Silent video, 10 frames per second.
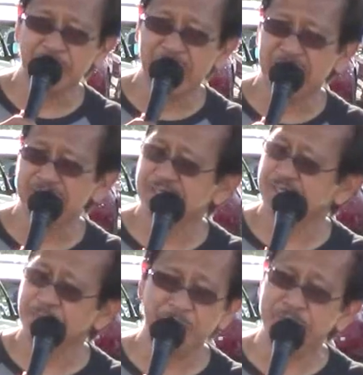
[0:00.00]
back.
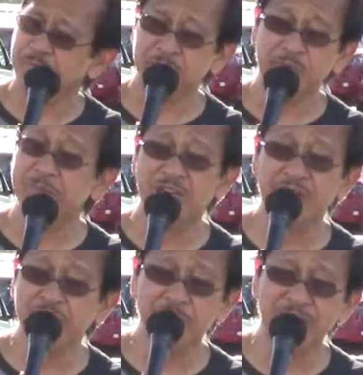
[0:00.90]
Sim
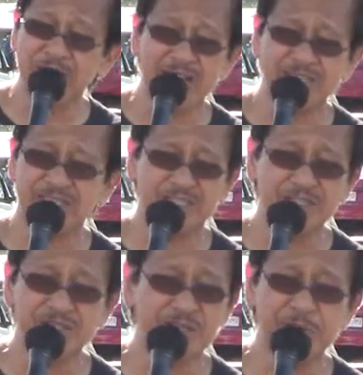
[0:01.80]
believe you me, guys,
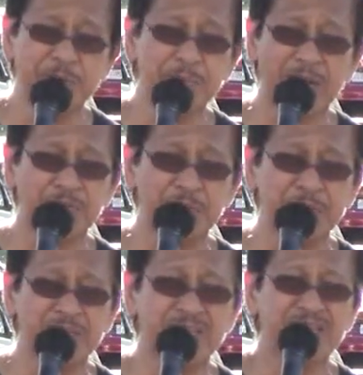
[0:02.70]
no turning back for
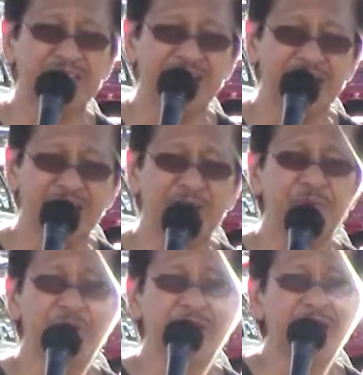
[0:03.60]
me.
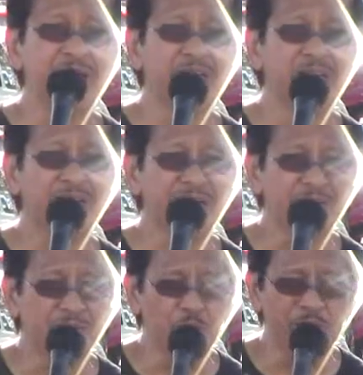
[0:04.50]
Every day, uh,
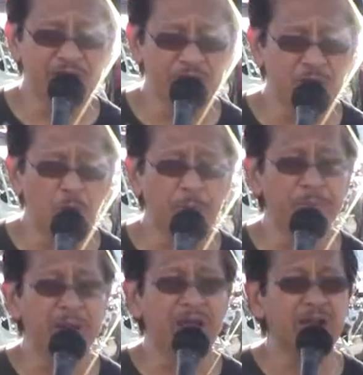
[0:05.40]
whenever I open
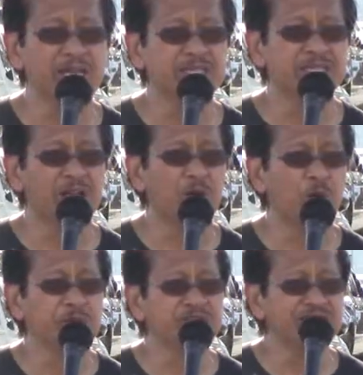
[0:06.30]
my eyes, I
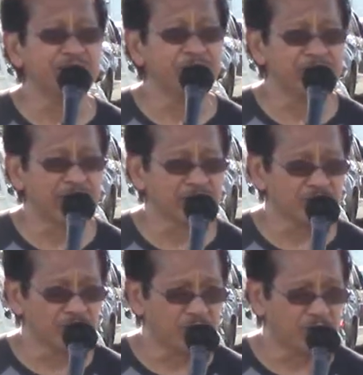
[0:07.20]
always give thanks
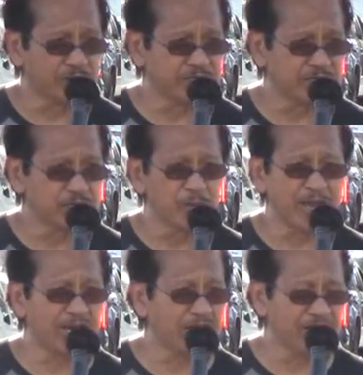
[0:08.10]
to the Lord. That's
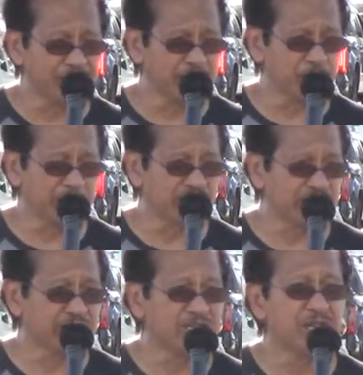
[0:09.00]
why I love this
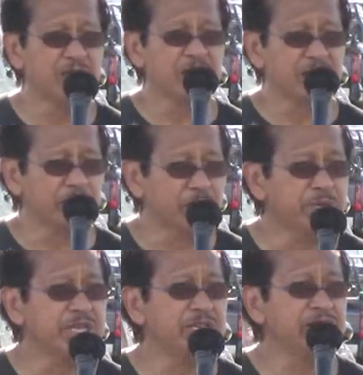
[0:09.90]
message.
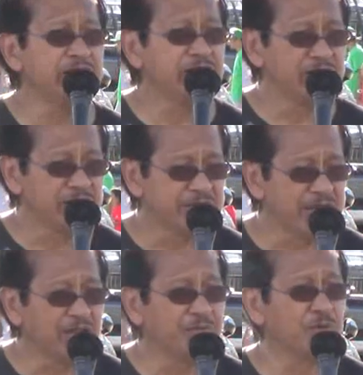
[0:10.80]
Be
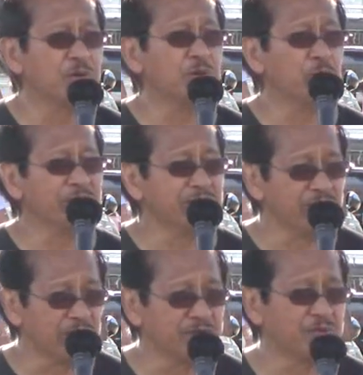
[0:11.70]
thankful with a
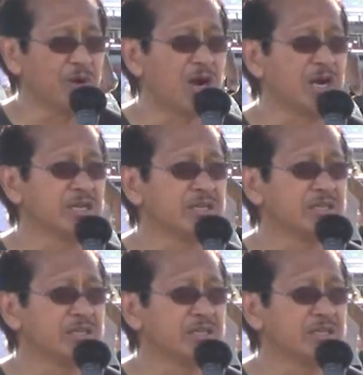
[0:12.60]
grateful heart.